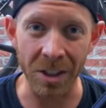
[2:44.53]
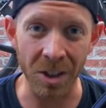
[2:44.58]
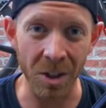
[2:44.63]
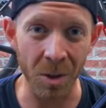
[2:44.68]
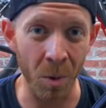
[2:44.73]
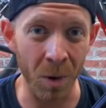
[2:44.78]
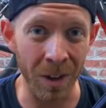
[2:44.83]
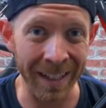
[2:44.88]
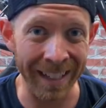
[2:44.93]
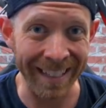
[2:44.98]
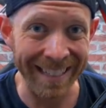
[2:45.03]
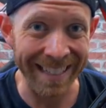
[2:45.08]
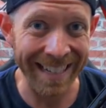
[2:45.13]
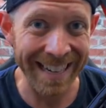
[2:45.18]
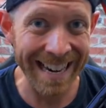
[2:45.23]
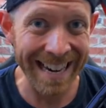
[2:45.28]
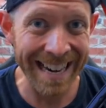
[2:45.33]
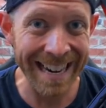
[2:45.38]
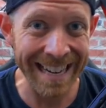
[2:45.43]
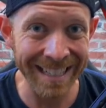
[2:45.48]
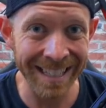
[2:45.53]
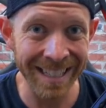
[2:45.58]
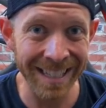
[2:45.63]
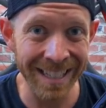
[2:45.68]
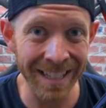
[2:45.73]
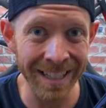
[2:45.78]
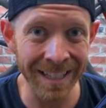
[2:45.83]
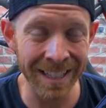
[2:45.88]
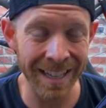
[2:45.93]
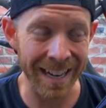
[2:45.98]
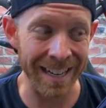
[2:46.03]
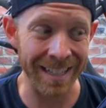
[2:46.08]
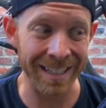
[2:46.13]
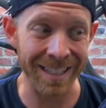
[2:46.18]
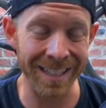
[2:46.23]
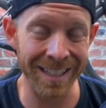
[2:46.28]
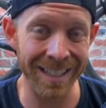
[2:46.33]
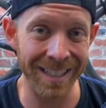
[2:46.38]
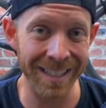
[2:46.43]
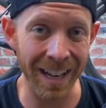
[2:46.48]
Do you want it instant
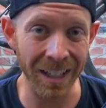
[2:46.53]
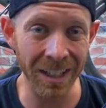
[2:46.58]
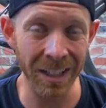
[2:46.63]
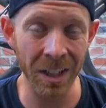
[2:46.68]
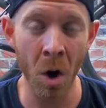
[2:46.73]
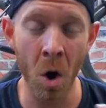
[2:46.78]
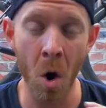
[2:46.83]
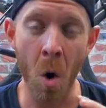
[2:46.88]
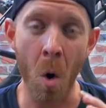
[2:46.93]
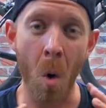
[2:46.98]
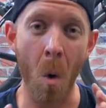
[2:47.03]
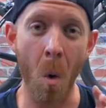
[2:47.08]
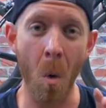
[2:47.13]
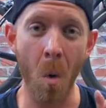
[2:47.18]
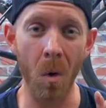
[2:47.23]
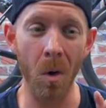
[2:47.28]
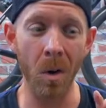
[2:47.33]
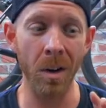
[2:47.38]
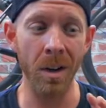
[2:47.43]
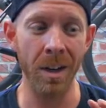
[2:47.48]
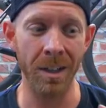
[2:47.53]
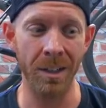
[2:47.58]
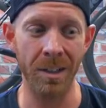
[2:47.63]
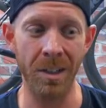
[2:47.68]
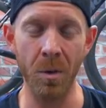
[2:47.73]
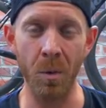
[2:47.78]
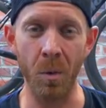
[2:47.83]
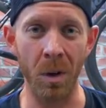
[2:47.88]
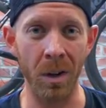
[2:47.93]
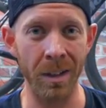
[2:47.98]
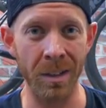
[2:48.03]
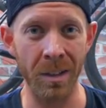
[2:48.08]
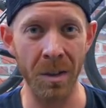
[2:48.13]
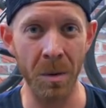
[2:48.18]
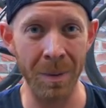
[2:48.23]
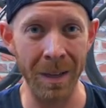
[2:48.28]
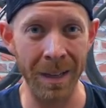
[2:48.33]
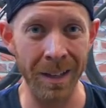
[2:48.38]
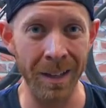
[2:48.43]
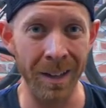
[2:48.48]
and sudden, or do you want it
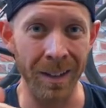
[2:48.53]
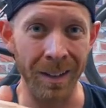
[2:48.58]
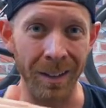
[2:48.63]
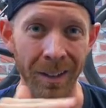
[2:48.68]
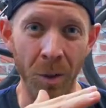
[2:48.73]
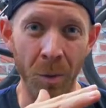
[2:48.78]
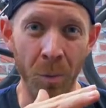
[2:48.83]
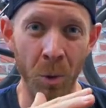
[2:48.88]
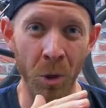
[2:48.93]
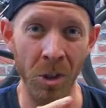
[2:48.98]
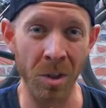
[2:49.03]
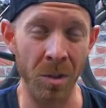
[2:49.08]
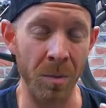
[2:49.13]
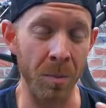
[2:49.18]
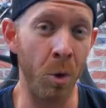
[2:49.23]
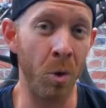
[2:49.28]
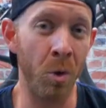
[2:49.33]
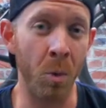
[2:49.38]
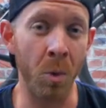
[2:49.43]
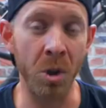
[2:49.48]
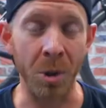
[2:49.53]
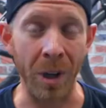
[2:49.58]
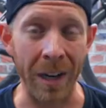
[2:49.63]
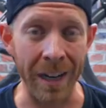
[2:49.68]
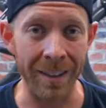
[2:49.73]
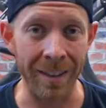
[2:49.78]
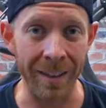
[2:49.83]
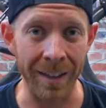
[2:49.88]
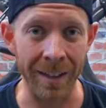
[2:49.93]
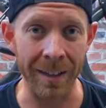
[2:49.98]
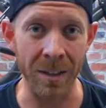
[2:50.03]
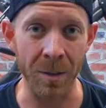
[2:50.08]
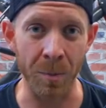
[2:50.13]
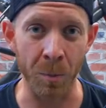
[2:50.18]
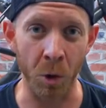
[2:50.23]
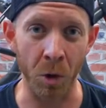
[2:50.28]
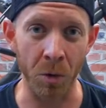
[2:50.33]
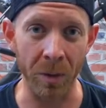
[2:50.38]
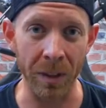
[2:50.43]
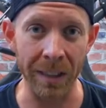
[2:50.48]
to be a little more smooth, which I think is
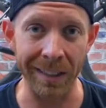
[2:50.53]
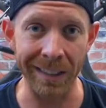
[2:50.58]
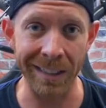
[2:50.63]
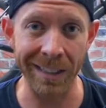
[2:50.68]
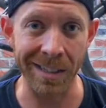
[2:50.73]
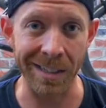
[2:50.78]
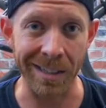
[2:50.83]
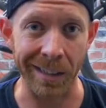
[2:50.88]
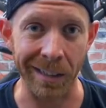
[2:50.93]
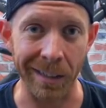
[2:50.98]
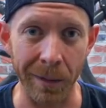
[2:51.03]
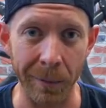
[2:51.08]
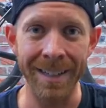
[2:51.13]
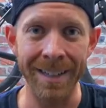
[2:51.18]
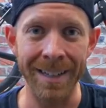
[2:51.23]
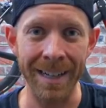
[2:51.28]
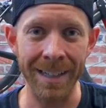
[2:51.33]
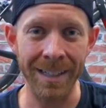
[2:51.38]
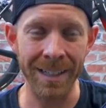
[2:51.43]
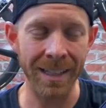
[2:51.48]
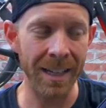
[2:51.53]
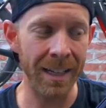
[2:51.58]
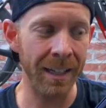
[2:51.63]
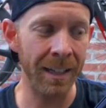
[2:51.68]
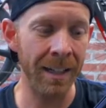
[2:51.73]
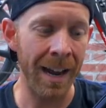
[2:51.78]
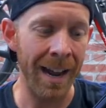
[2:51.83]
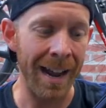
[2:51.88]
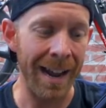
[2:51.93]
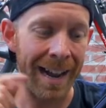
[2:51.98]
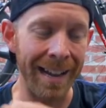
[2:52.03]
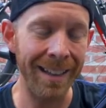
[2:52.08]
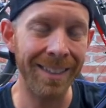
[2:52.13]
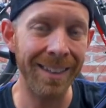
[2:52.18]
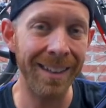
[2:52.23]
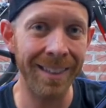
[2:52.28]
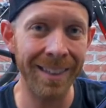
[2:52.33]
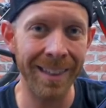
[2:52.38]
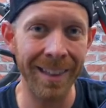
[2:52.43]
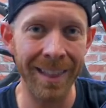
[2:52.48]
more realistic? Next thing, I
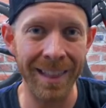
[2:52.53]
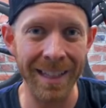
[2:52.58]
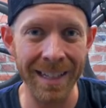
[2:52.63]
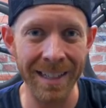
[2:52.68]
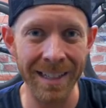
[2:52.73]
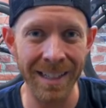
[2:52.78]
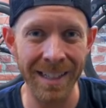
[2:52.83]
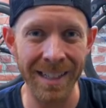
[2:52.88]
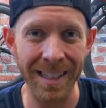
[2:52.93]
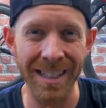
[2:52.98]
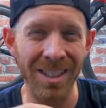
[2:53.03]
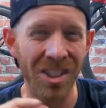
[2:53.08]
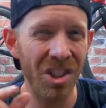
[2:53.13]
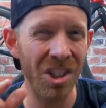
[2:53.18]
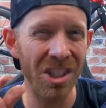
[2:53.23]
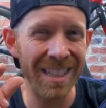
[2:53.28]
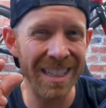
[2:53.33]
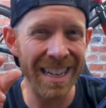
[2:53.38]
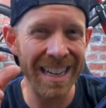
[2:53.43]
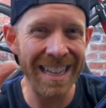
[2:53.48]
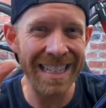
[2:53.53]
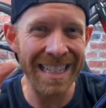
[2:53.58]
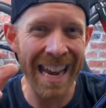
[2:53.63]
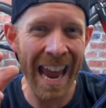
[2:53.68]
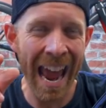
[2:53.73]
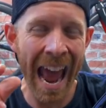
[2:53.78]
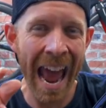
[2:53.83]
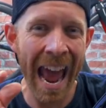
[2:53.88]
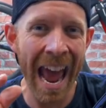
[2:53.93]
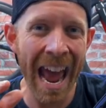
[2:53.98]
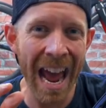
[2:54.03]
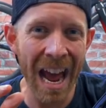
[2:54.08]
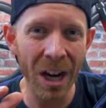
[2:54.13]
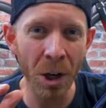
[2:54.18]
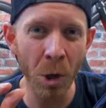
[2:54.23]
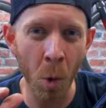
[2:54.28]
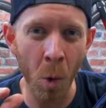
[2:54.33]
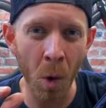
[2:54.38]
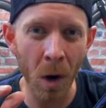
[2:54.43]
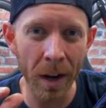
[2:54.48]
think that this is just a
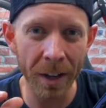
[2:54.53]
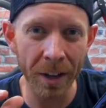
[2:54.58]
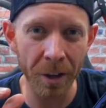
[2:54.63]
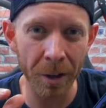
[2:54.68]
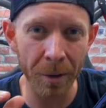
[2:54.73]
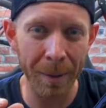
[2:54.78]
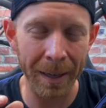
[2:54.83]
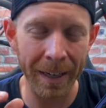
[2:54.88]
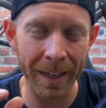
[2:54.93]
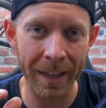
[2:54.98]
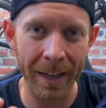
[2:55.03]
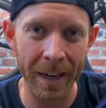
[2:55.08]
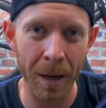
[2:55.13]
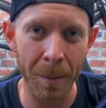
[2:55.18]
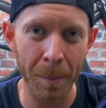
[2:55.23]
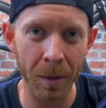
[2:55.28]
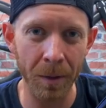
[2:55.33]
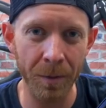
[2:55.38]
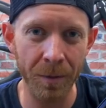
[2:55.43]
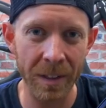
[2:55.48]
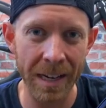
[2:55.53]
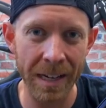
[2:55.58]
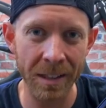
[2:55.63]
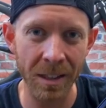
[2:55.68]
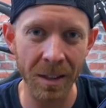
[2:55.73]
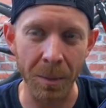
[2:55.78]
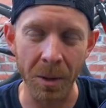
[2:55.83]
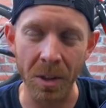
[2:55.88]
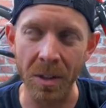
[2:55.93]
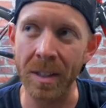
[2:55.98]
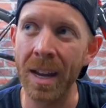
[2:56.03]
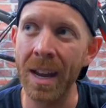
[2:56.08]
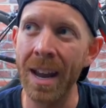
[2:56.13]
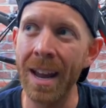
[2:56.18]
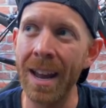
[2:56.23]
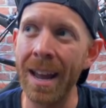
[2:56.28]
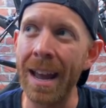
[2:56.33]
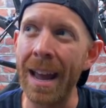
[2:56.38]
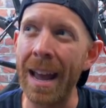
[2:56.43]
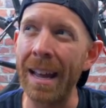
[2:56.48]
tad quieter by a couple of decibels,
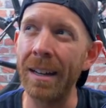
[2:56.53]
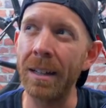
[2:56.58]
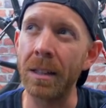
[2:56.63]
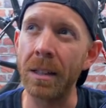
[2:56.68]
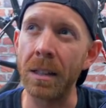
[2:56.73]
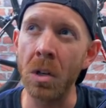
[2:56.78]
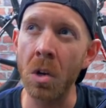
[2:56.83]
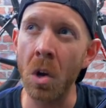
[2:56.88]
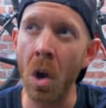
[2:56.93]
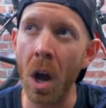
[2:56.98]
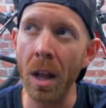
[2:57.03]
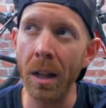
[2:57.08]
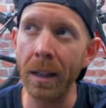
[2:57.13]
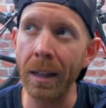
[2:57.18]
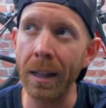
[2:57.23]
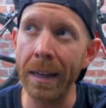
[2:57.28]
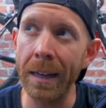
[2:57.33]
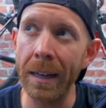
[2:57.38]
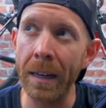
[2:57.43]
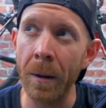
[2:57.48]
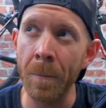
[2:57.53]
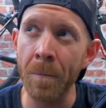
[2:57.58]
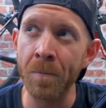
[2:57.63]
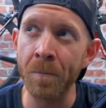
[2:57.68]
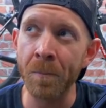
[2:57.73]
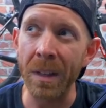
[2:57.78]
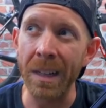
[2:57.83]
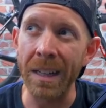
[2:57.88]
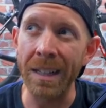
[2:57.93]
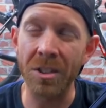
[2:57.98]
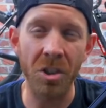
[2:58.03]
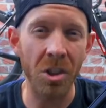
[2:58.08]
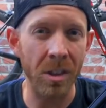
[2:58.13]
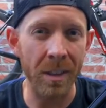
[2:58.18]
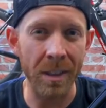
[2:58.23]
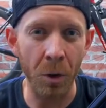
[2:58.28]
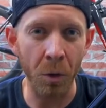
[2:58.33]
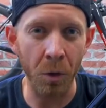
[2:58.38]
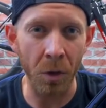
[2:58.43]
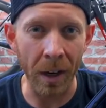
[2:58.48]
and it's not like it's
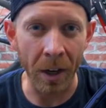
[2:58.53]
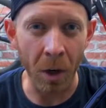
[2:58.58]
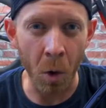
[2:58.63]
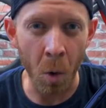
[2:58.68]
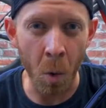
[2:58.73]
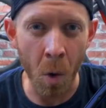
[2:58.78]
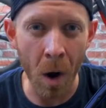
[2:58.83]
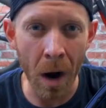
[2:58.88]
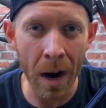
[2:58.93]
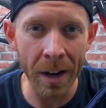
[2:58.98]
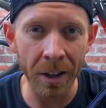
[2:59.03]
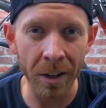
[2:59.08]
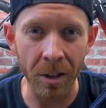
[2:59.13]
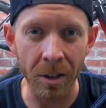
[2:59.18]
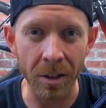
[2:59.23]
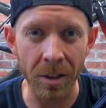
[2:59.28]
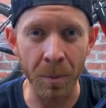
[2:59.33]
just outright quieter.